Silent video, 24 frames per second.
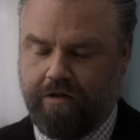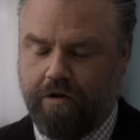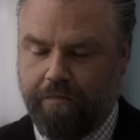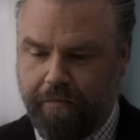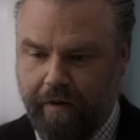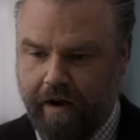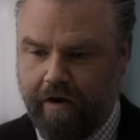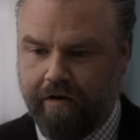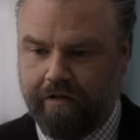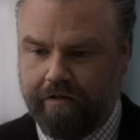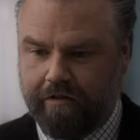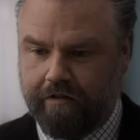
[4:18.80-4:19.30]
your
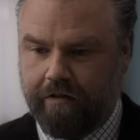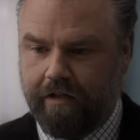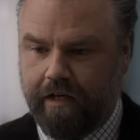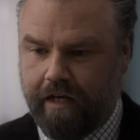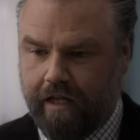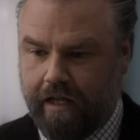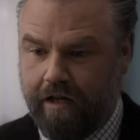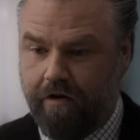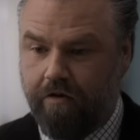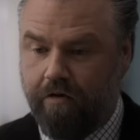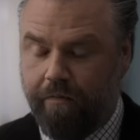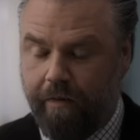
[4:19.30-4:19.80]
parents are gonna
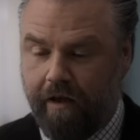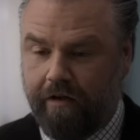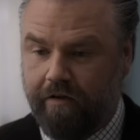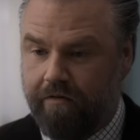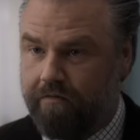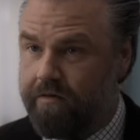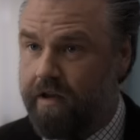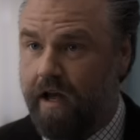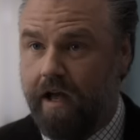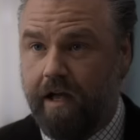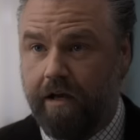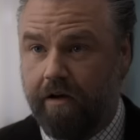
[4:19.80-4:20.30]
hear about
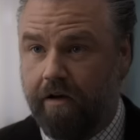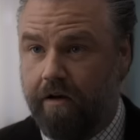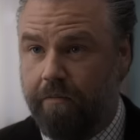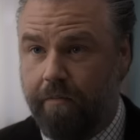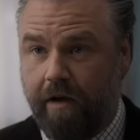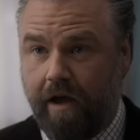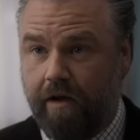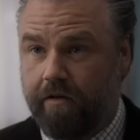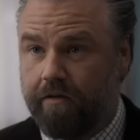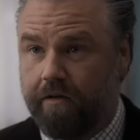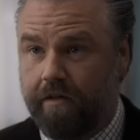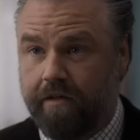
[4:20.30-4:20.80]
you dying on a
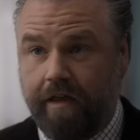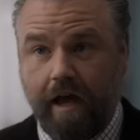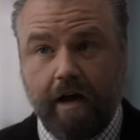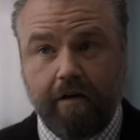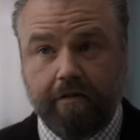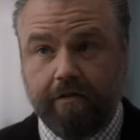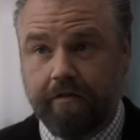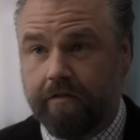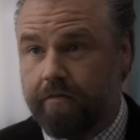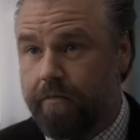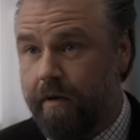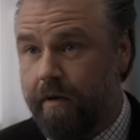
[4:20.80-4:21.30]
mountain
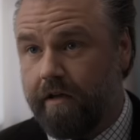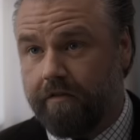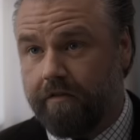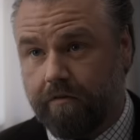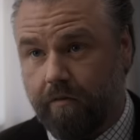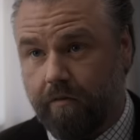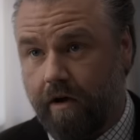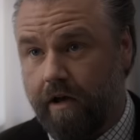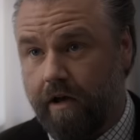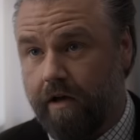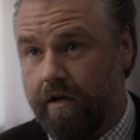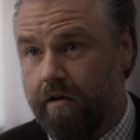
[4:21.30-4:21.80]
thousands of miles
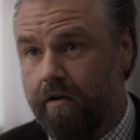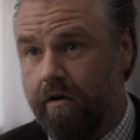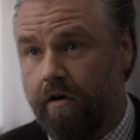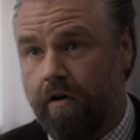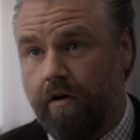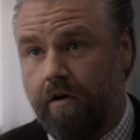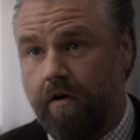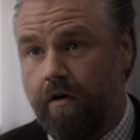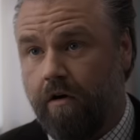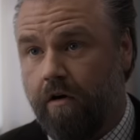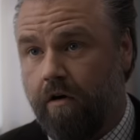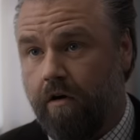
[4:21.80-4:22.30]
away,
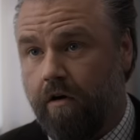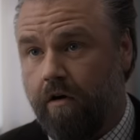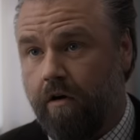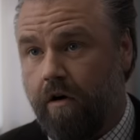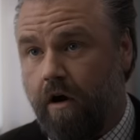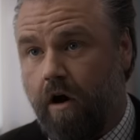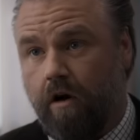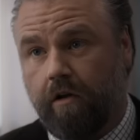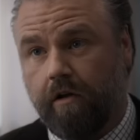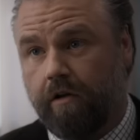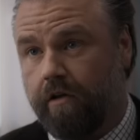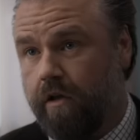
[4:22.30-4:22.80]

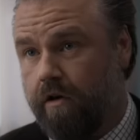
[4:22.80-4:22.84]
all